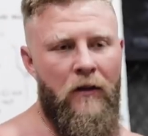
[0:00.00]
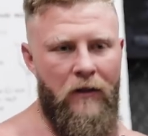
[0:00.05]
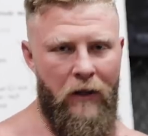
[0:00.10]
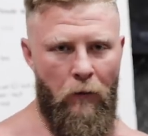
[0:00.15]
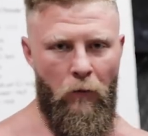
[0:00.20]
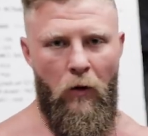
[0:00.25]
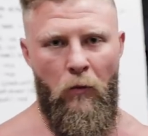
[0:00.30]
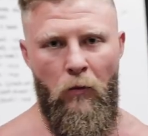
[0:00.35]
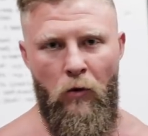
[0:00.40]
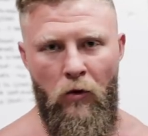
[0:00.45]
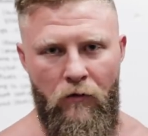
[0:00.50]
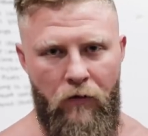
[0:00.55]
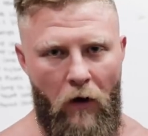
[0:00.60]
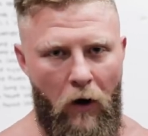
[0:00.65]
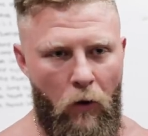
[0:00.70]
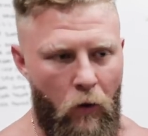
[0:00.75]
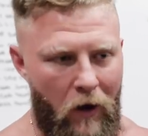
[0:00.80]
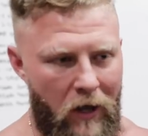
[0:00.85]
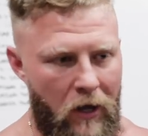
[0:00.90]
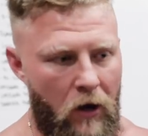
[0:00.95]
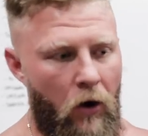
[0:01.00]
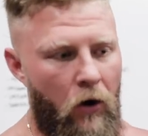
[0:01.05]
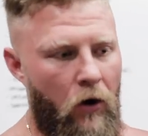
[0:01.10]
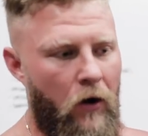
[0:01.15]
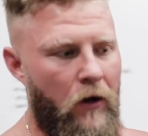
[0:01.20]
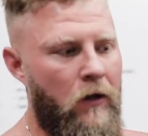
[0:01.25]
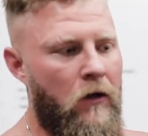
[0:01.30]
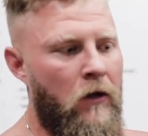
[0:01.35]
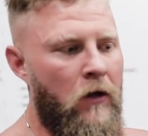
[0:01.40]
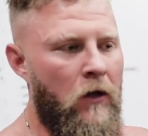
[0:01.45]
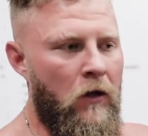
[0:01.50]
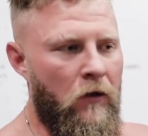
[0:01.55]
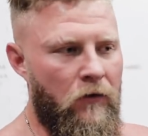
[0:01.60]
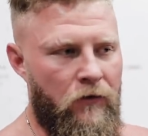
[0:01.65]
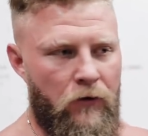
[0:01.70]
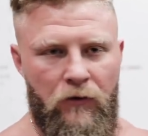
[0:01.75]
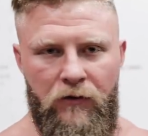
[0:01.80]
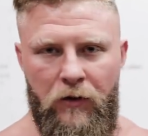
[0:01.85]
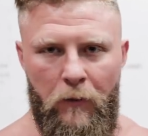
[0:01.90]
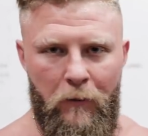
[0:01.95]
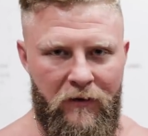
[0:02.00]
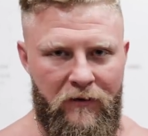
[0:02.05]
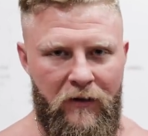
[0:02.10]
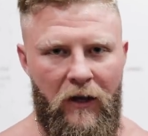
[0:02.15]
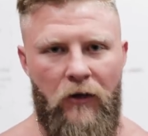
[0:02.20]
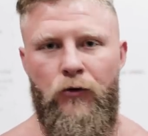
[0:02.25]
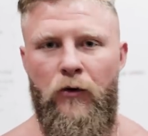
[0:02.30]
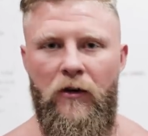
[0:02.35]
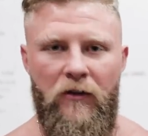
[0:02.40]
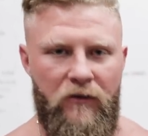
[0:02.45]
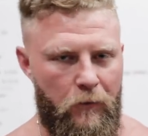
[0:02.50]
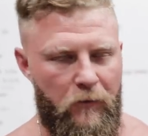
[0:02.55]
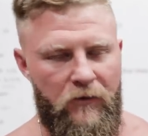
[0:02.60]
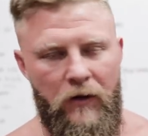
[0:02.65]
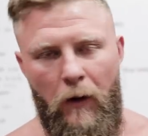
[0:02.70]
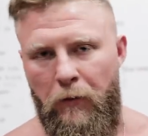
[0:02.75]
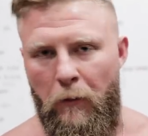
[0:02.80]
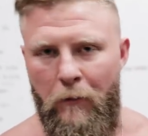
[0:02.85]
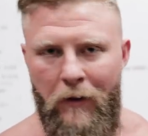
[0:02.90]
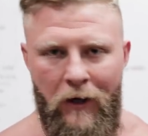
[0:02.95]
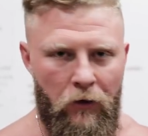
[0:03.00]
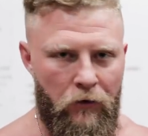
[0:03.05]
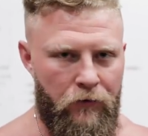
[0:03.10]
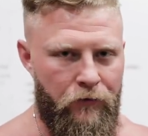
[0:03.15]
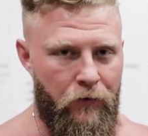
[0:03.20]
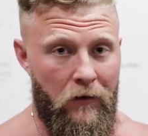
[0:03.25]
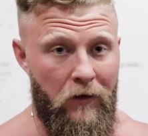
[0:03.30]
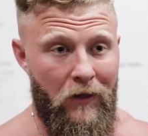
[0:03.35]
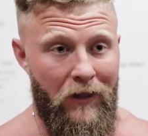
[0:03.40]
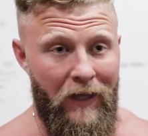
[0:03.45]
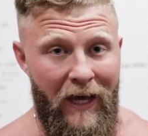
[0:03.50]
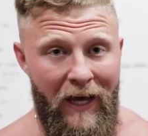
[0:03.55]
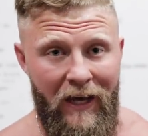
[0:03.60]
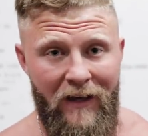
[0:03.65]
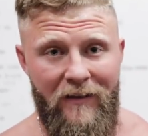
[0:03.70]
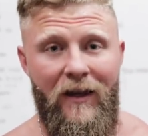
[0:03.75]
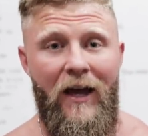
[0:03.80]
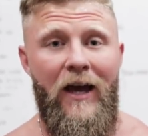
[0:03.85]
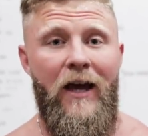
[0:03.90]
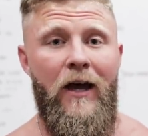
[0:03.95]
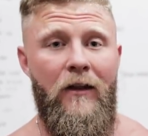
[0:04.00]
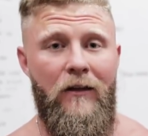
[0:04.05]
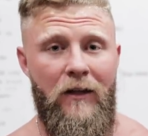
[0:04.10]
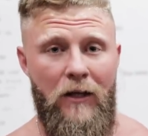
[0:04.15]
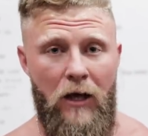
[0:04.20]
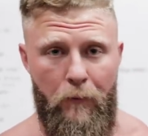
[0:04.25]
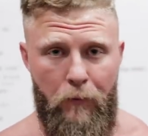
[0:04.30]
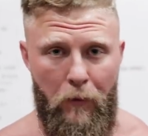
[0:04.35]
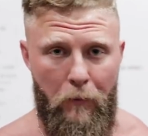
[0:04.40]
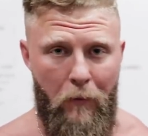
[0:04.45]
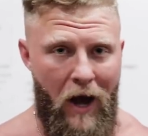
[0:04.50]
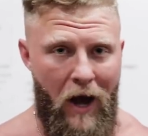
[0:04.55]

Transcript: Then we'll move our way on to some accessories, some supplementals for the legs and the upper